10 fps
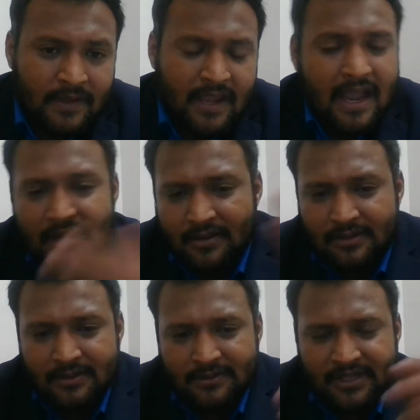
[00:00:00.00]

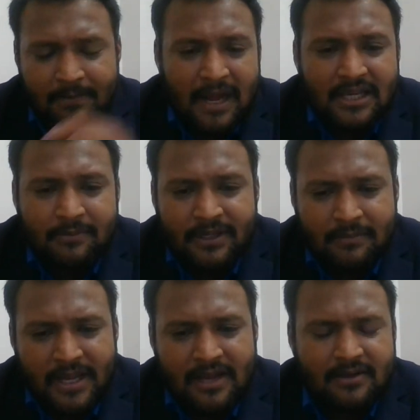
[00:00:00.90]
Can the
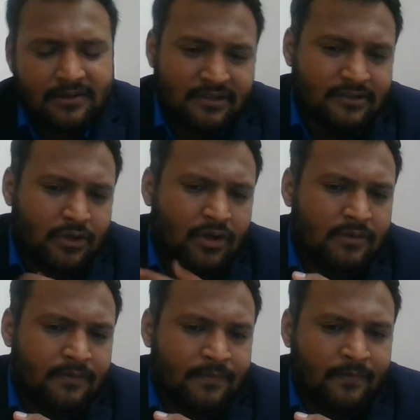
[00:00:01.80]
parliament make this
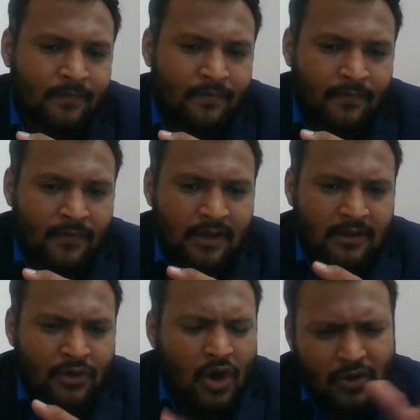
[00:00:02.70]
law?
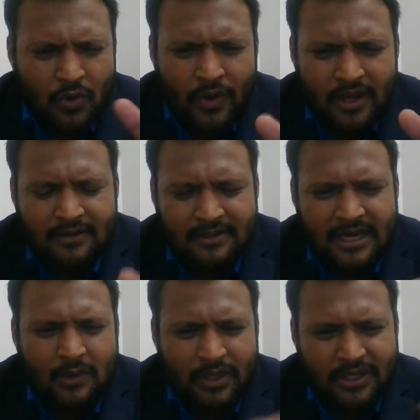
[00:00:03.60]
Not going
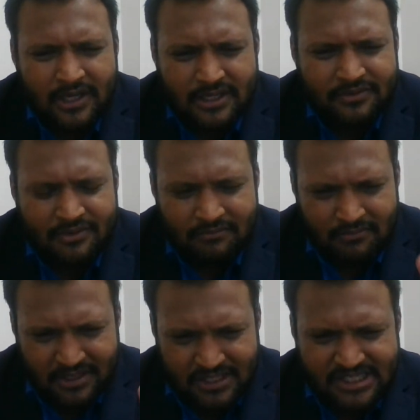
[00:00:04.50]
that whether it is
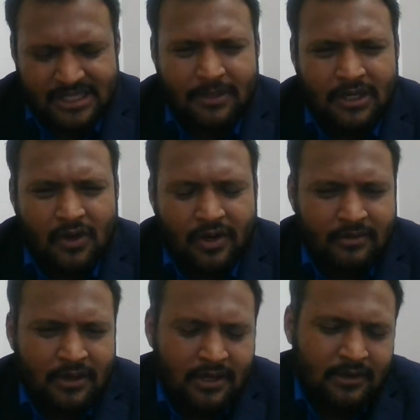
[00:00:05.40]
reasonable
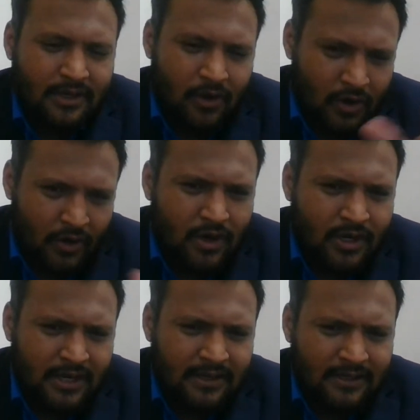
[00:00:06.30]
or, or
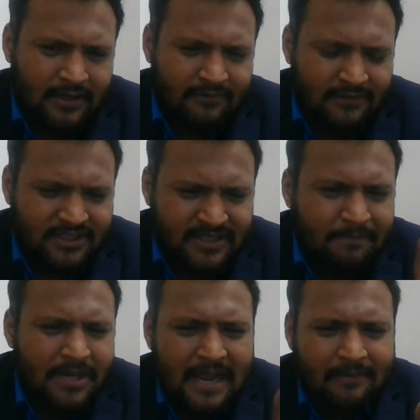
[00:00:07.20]
not.
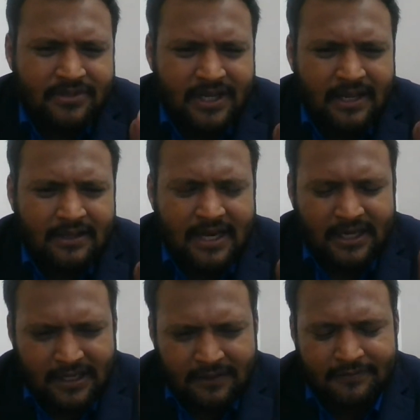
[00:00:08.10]
Simply I'm saying
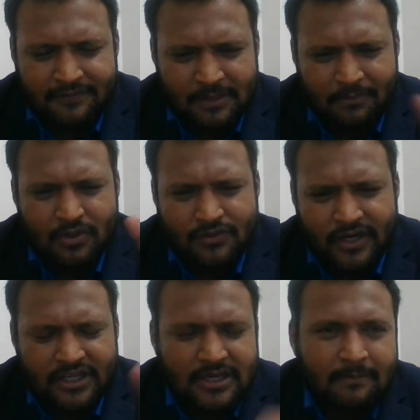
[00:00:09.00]
that if suppose
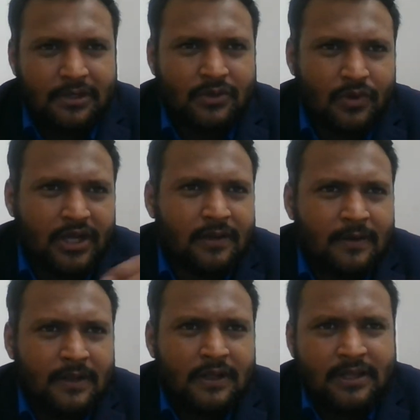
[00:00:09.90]
for example
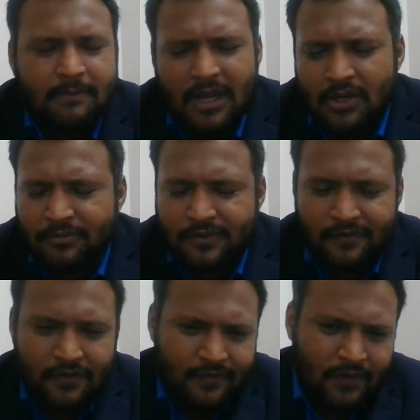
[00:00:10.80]
today the parliament
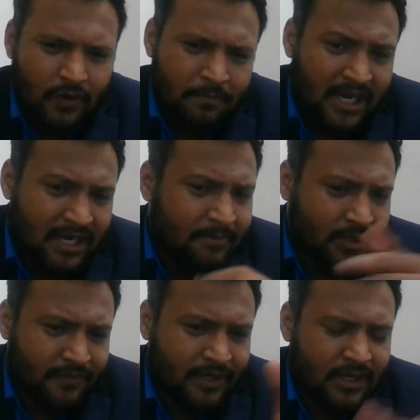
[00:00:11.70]

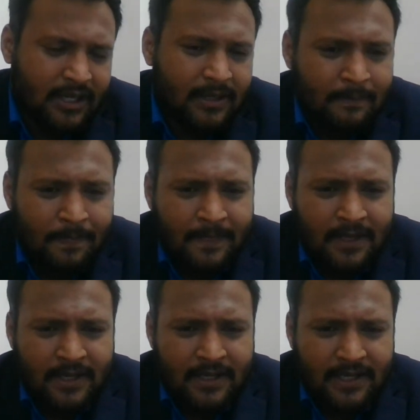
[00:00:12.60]
parliament of India,
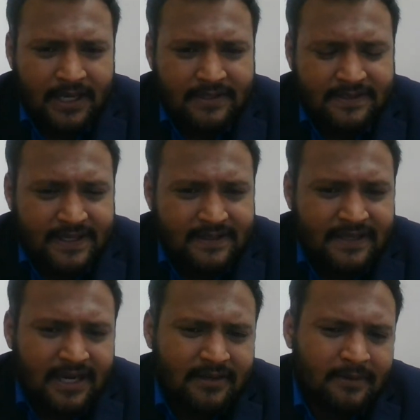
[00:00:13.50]
it says
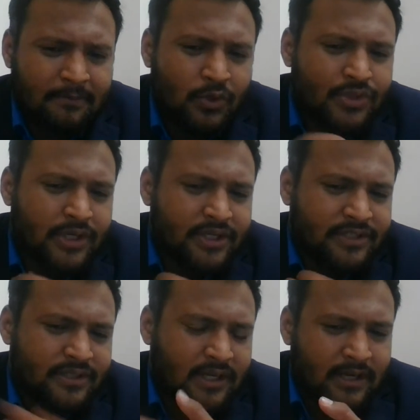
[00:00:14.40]
that blue shirt
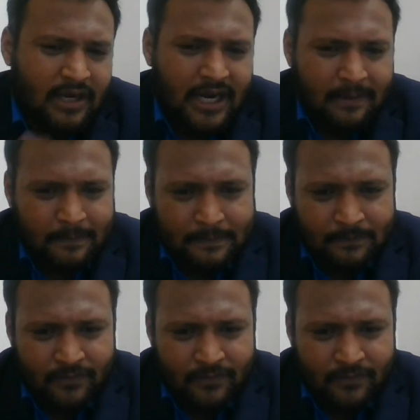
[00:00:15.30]
is a crime